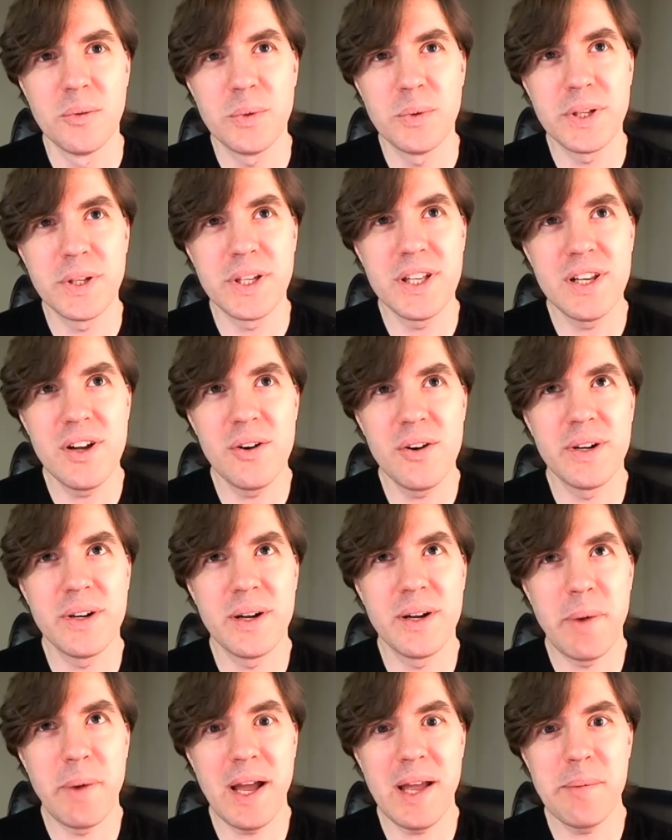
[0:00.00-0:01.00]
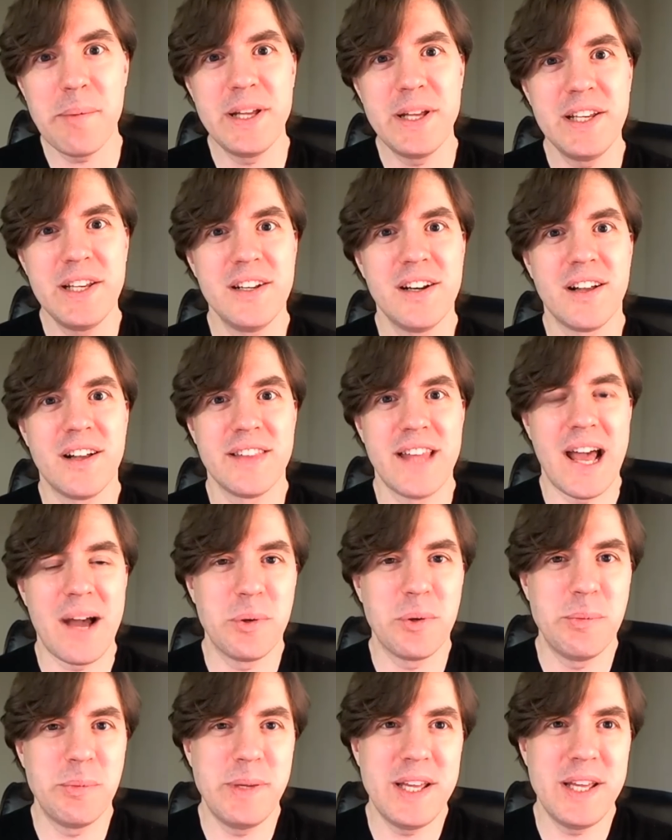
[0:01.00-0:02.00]
Well, you know, my opinion on
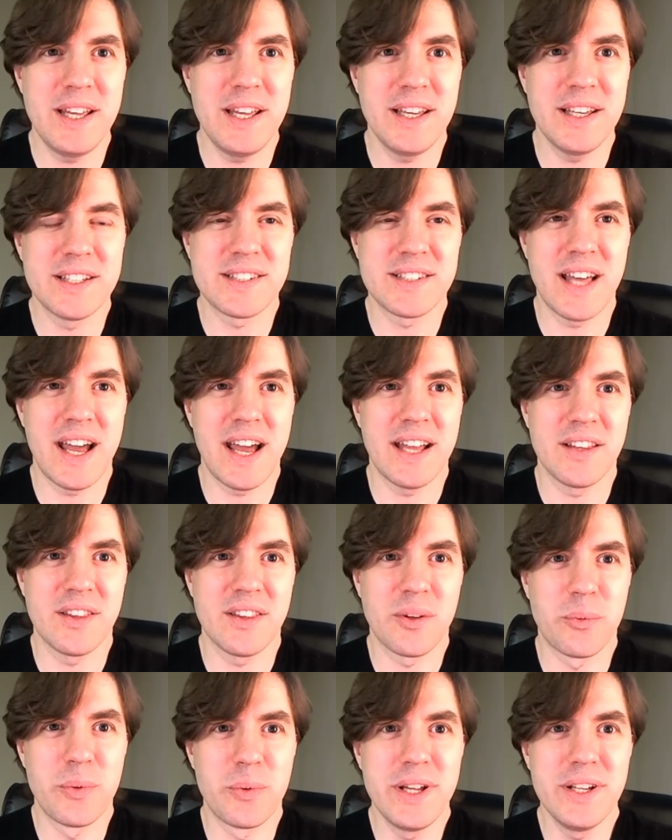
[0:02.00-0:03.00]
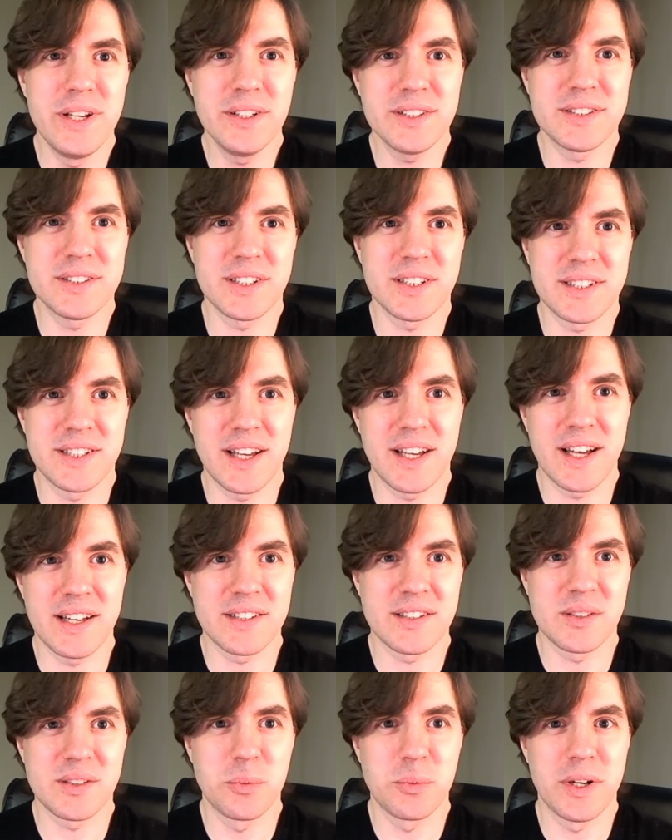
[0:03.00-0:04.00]
that would be is that the real
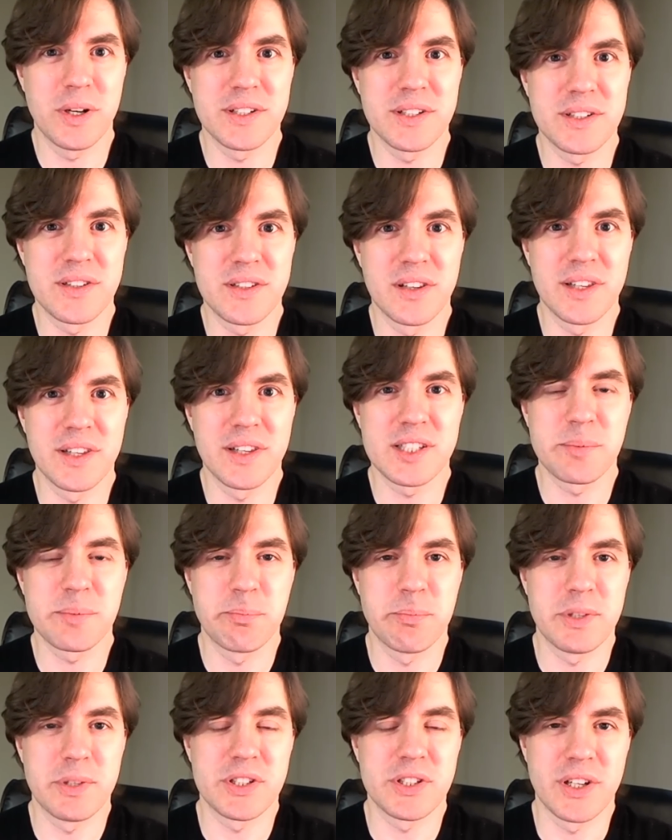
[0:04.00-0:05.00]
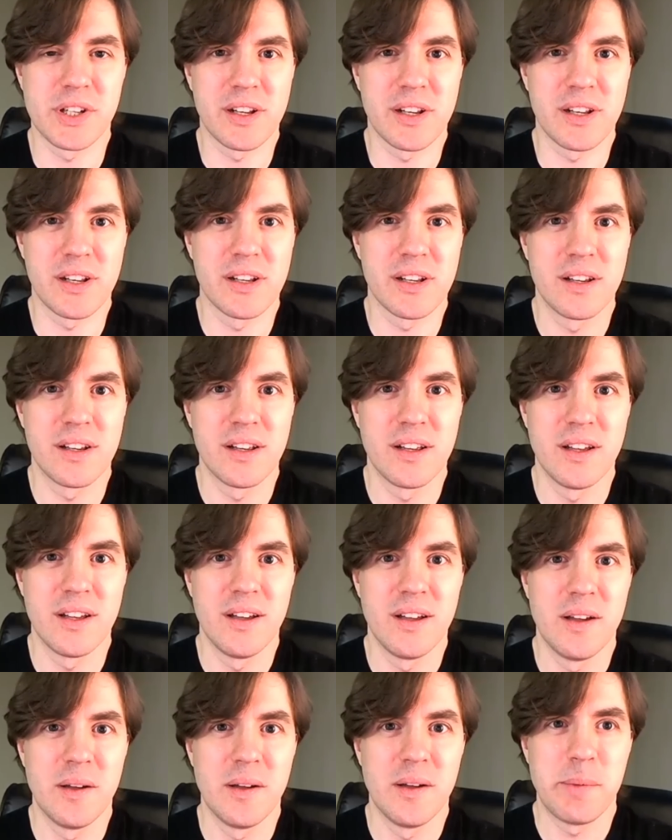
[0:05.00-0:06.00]
success was the Lisp machine.
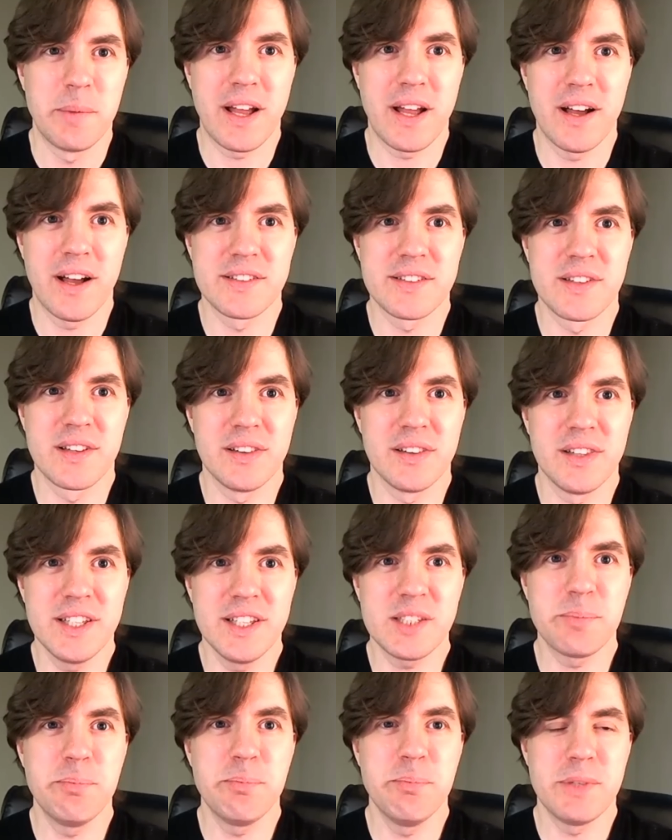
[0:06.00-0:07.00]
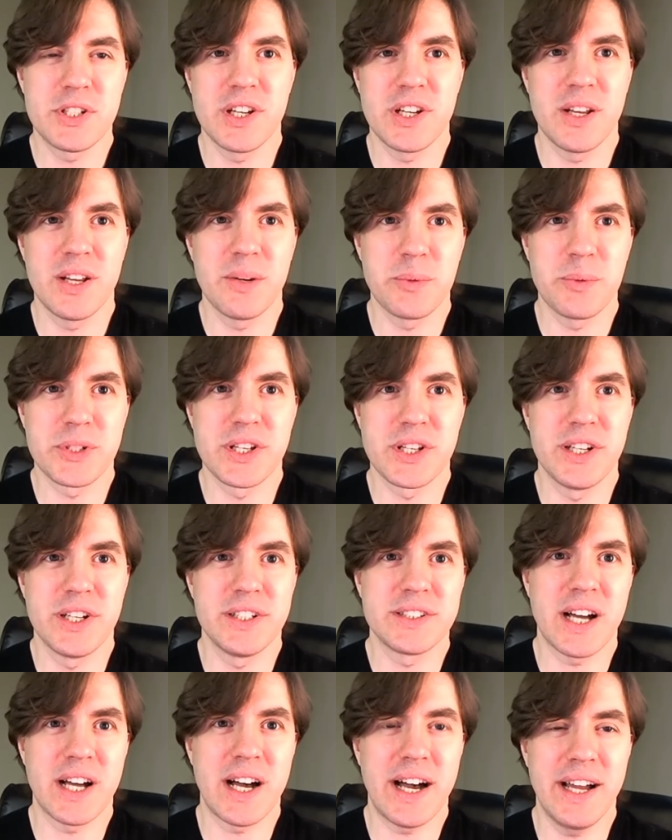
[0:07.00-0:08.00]
Yeah. Because the Lisp machine was an
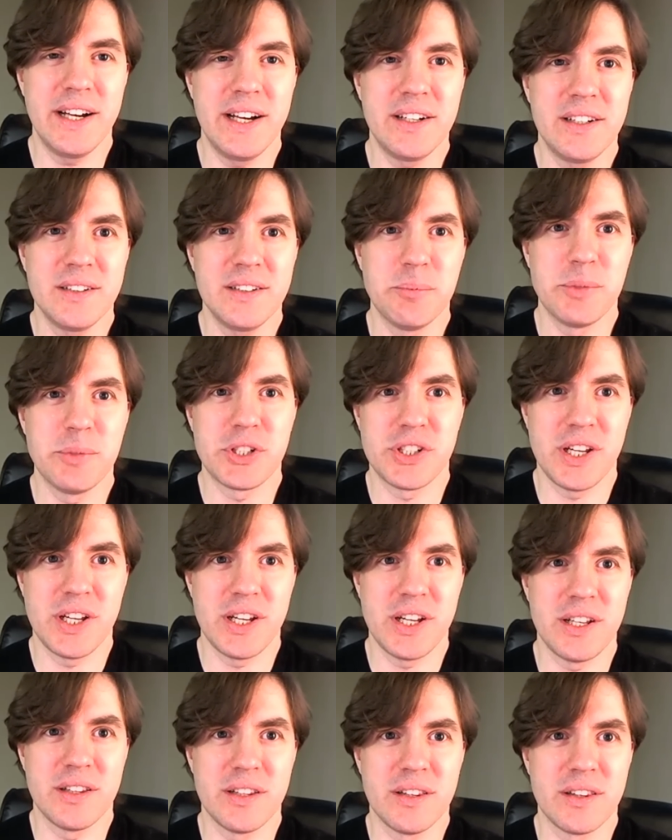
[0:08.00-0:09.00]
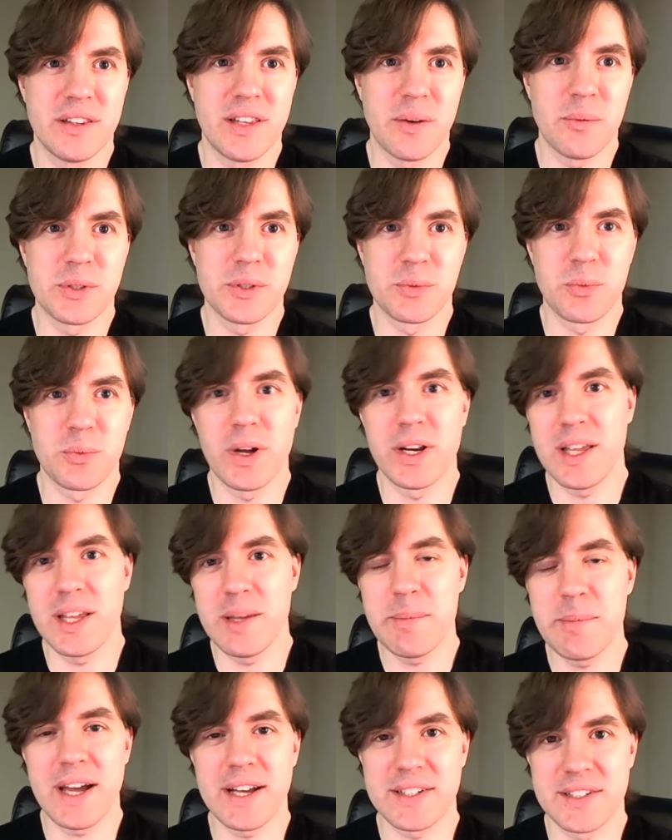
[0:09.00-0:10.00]
entire machine that was what
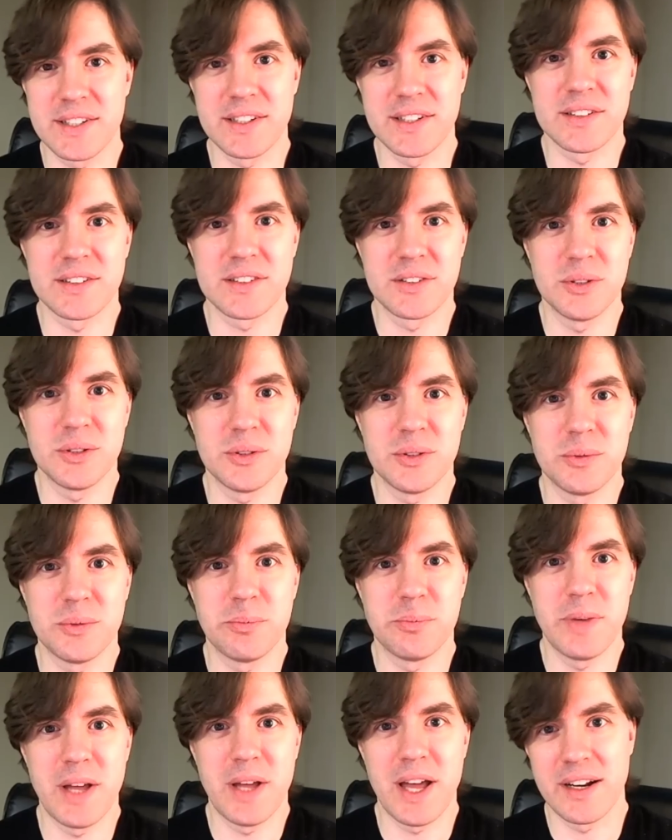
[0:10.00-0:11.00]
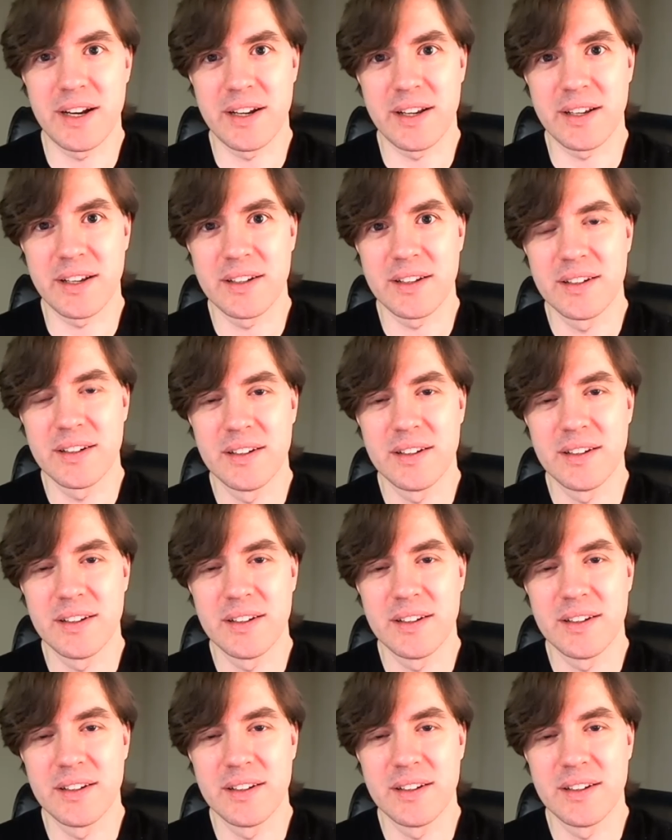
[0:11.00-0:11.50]
Emacs is to editing.